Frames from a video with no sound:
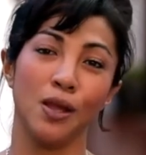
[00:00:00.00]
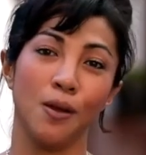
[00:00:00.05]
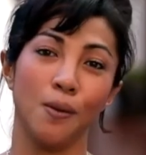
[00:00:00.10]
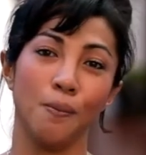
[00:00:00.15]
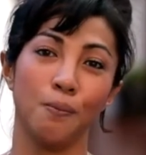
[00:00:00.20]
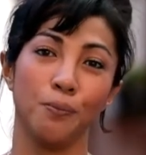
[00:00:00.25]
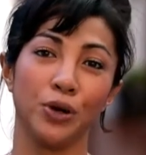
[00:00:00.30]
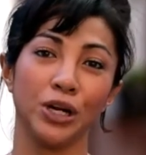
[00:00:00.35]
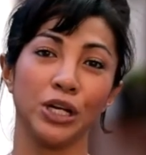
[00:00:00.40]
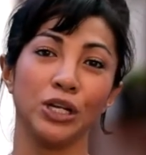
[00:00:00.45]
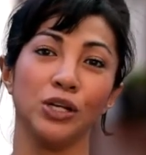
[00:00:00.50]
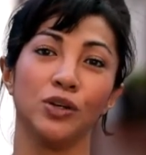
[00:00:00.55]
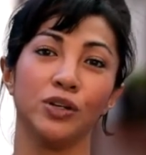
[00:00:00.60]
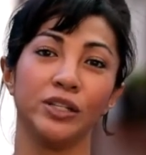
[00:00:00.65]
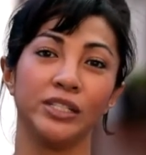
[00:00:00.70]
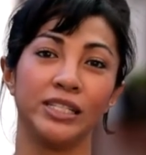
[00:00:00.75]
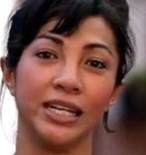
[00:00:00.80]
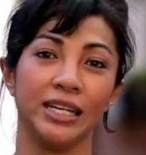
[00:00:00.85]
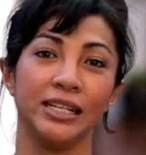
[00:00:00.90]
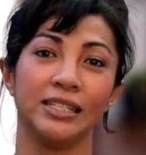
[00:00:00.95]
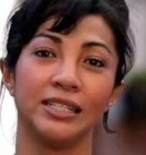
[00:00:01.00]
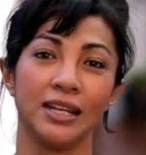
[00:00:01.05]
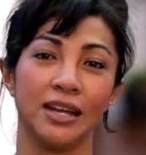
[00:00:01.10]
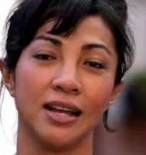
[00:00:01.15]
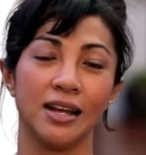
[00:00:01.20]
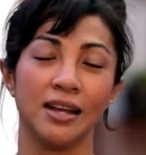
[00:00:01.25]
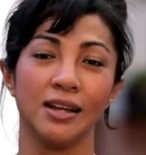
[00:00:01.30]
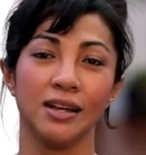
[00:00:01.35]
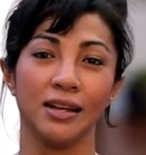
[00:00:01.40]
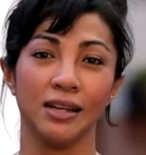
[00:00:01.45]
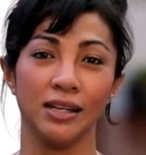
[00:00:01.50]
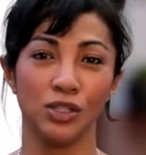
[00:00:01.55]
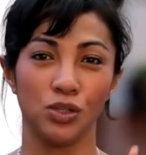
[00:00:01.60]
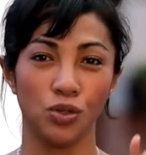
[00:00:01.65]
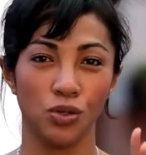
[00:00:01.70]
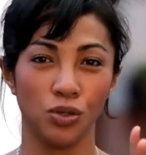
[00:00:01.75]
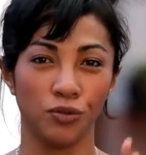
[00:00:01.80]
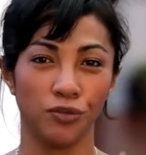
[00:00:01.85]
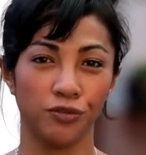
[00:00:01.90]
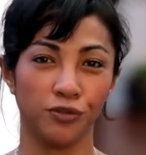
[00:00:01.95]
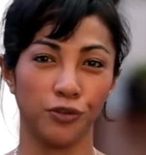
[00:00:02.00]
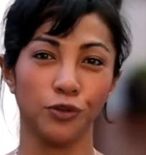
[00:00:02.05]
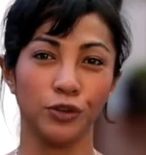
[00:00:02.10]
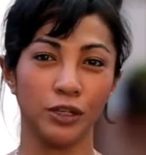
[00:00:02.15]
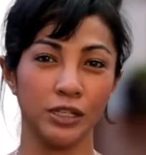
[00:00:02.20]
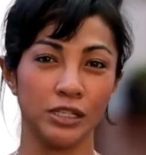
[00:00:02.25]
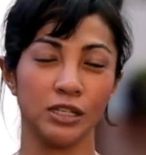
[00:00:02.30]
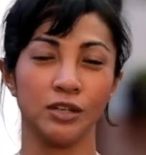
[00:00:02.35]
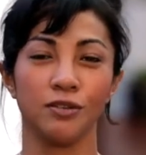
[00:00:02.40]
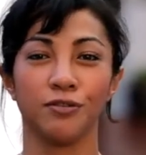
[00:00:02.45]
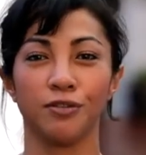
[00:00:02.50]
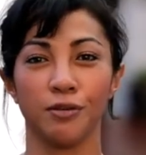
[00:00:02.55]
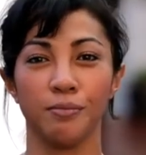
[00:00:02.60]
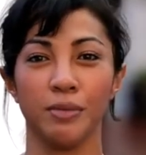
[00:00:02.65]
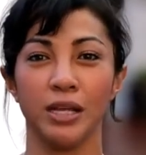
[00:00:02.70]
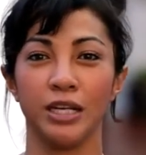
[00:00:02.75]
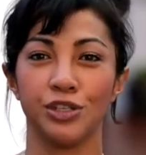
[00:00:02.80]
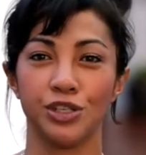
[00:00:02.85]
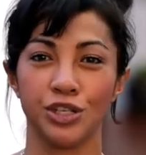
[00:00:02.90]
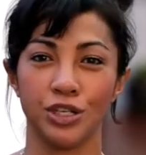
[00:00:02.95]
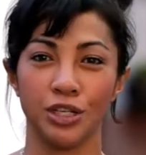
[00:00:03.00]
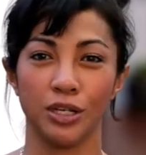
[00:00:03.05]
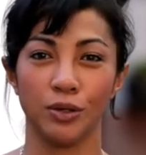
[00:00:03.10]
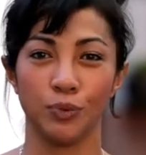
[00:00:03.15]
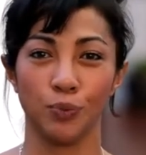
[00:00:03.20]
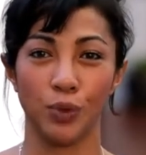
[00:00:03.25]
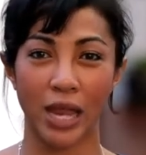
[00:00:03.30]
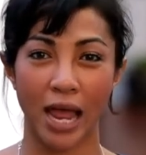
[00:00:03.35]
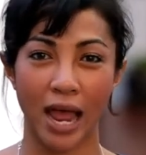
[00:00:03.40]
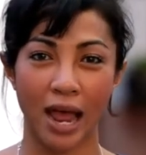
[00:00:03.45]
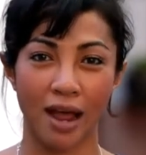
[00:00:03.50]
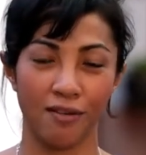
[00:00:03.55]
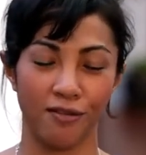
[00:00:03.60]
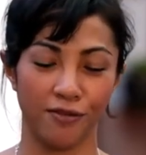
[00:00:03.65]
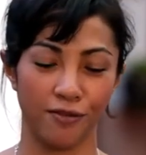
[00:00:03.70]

bring your data into the fullest information that we have.